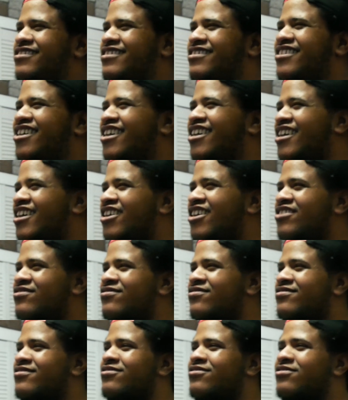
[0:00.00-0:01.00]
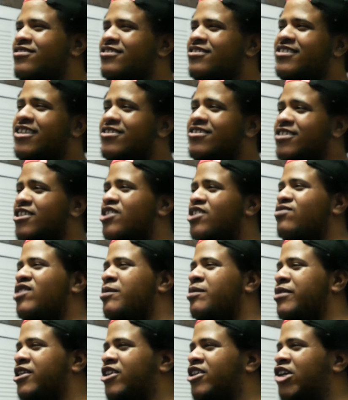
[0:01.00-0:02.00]
Nah, it sounds like you want
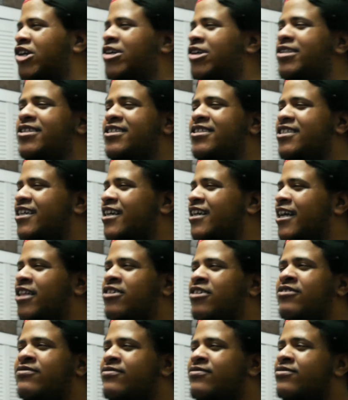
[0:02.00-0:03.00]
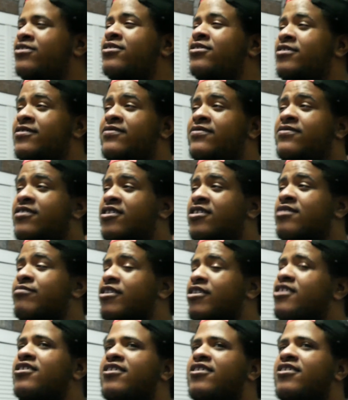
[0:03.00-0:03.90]
to be early Tyler really fucking bad.